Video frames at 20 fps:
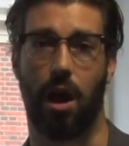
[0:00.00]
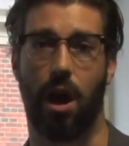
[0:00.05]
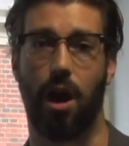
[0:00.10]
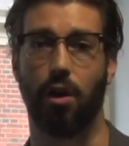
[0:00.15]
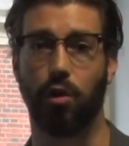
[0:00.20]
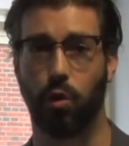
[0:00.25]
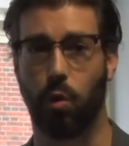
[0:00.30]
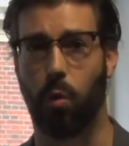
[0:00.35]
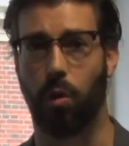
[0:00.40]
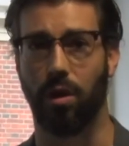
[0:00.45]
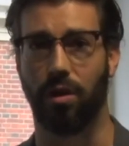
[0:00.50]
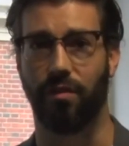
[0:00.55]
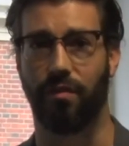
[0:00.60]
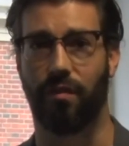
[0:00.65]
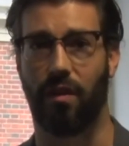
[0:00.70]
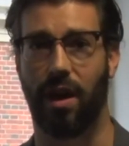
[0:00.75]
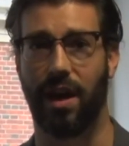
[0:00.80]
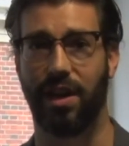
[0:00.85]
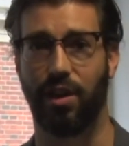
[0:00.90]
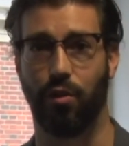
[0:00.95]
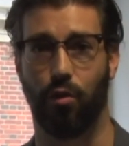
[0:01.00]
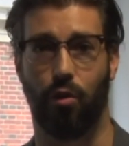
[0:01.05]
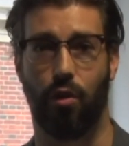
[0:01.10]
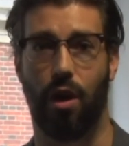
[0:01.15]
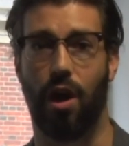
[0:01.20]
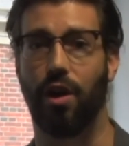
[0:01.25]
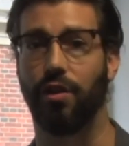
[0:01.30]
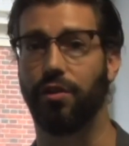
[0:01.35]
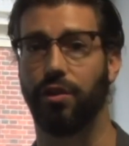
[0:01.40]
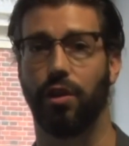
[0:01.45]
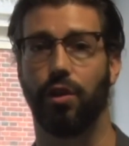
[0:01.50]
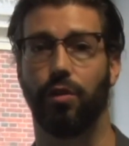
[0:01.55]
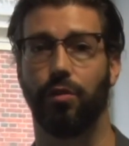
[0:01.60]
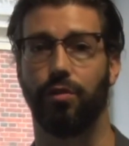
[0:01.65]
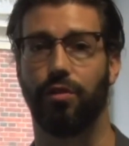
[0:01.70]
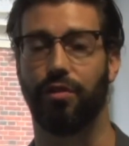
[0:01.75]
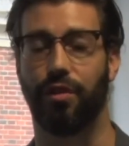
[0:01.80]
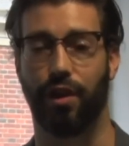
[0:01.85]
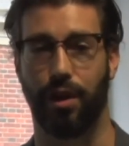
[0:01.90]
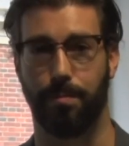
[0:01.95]
unqualified or unknown
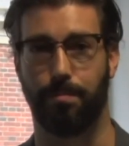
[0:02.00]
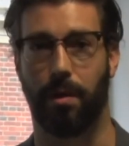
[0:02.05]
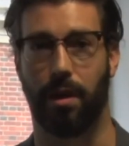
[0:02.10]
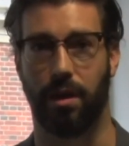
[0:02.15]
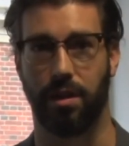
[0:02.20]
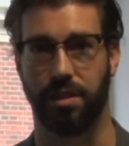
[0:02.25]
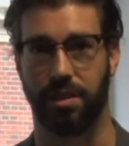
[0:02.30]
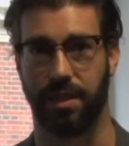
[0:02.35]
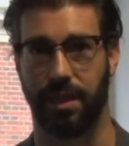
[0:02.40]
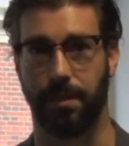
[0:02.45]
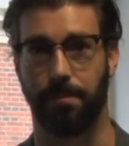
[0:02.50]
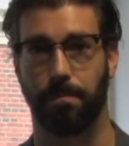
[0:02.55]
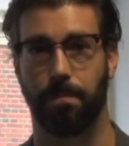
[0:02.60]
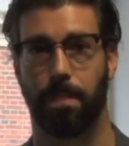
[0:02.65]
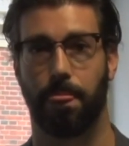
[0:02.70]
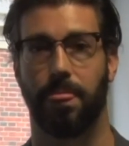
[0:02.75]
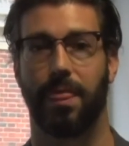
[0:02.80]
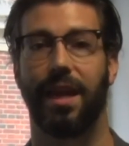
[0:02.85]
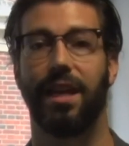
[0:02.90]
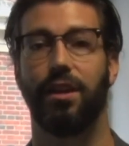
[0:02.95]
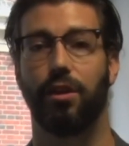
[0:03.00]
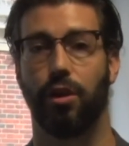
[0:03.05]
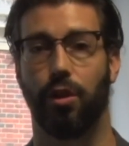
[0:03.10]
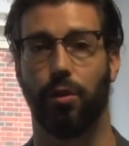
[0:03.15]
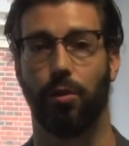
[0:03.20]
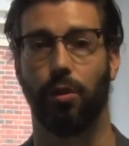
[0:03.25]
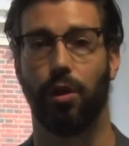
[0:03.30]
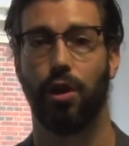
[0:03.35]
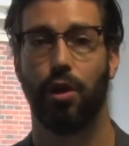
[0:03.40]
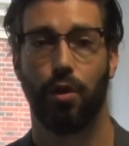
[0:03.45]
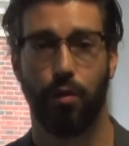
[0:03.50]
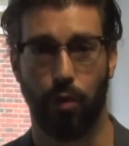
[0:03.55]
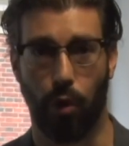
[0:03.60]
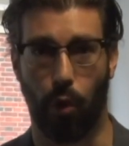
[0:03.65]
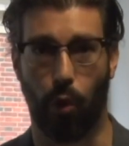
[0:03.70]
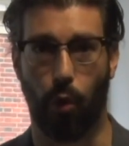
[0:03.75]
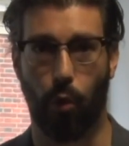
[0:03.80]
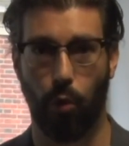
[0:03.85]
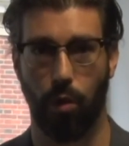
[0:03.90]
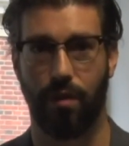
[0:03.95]
third party. They know
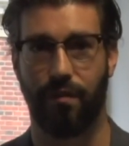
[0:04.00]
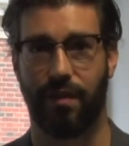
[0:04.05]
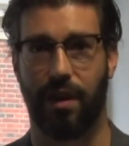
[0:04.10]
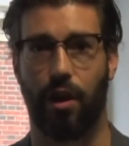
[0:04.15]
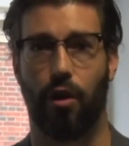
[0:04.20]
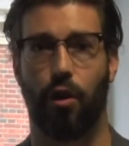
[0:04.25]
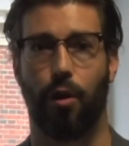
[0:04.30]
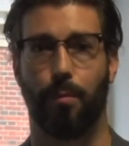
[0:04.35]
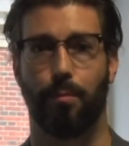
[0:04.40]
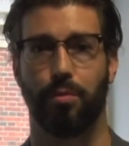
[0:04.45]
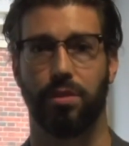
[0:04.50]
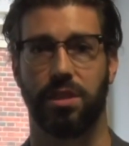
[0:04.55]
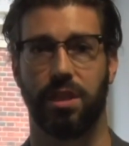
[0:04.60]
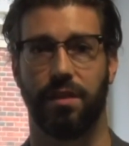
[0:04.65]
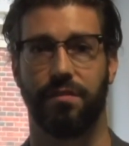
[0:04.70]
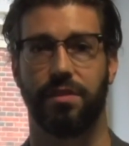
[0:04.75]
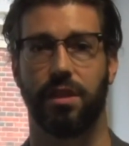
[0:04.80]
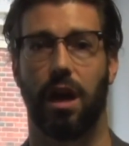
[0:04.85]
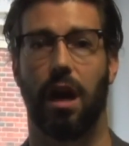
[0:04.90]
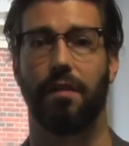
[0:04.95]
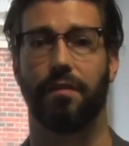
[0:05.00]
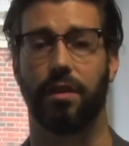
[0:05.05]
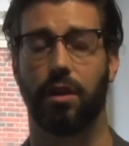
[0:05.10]
that all of our operatives have